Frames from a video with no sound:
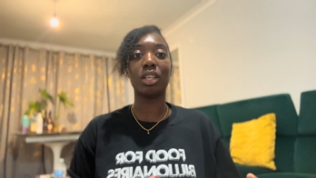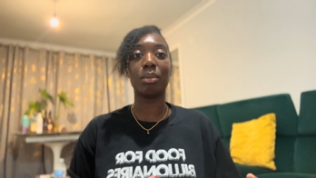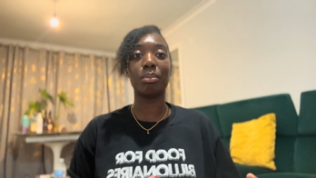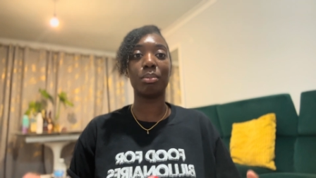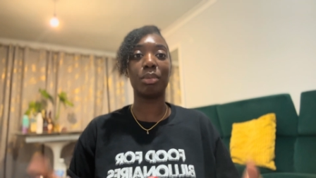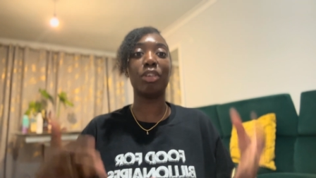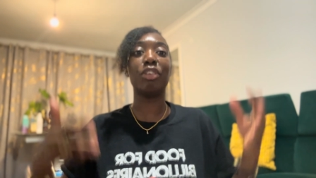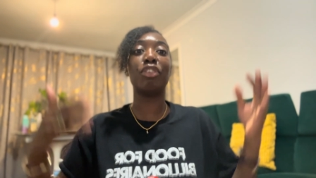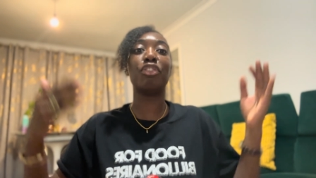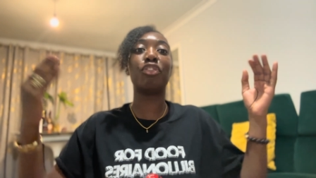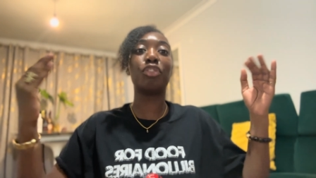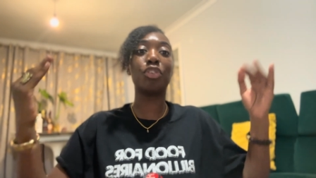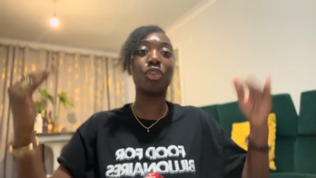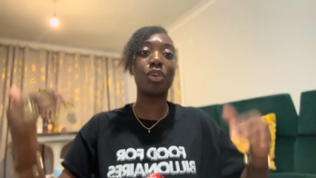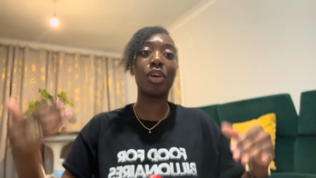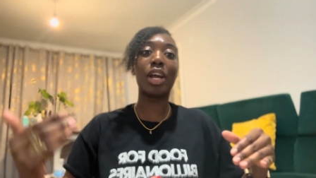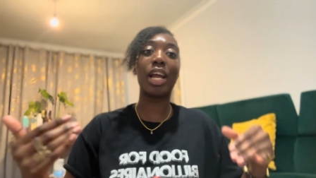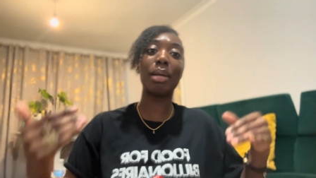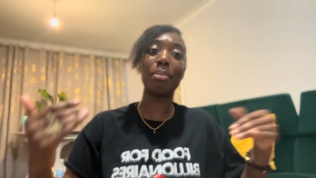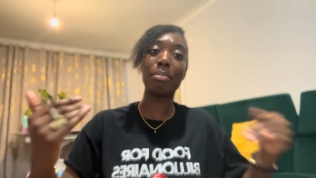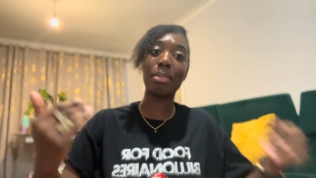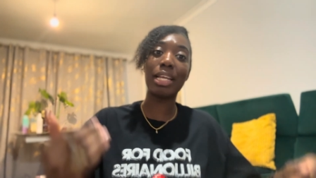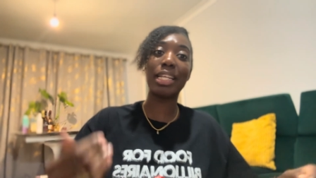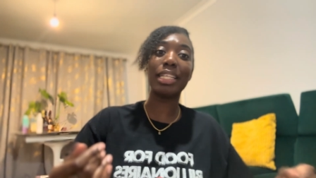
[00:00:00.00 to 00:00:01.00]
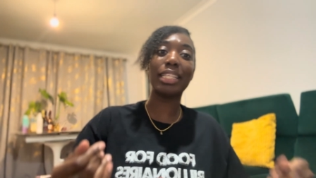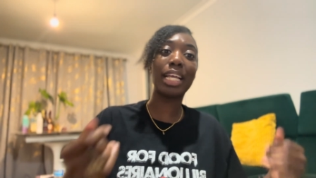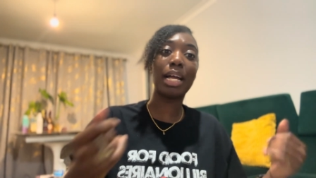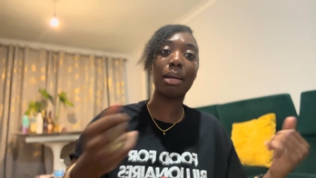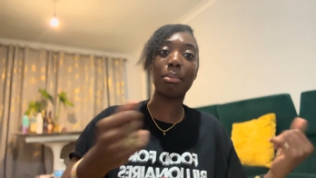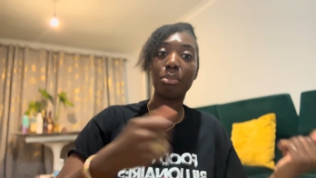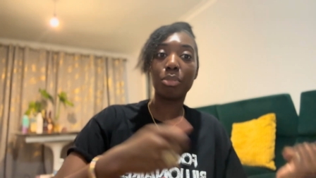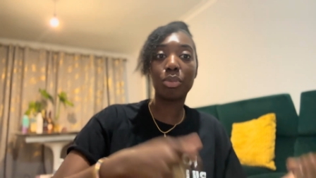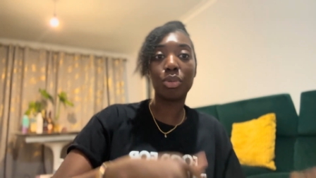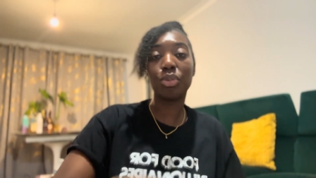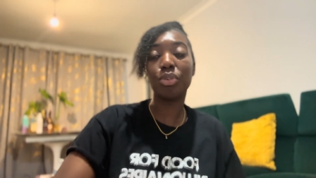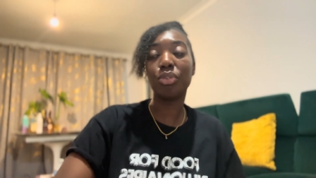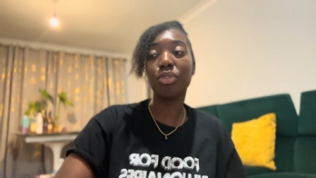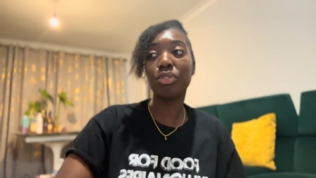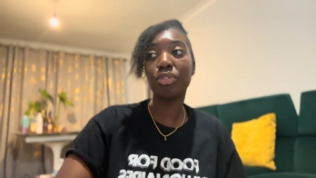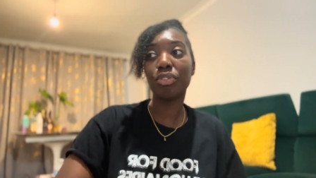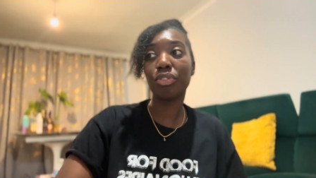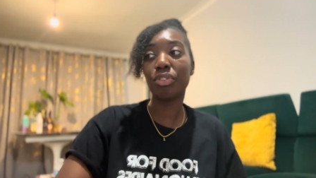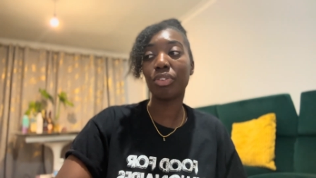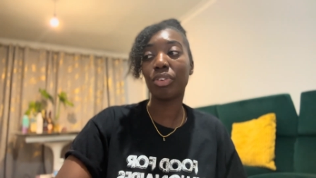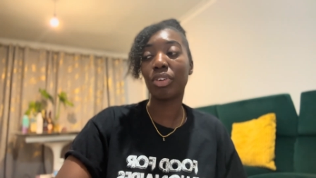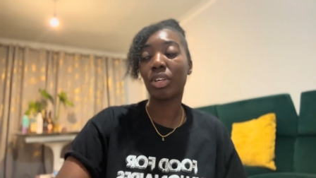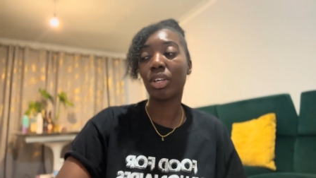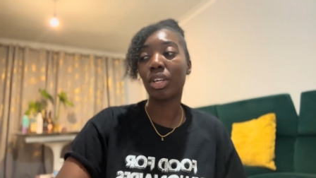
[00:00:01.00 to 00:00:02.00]
before I made that
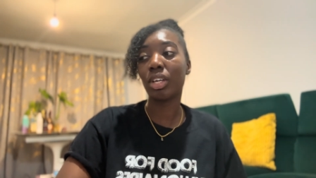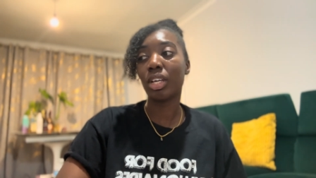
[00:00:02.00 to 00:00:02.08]
move,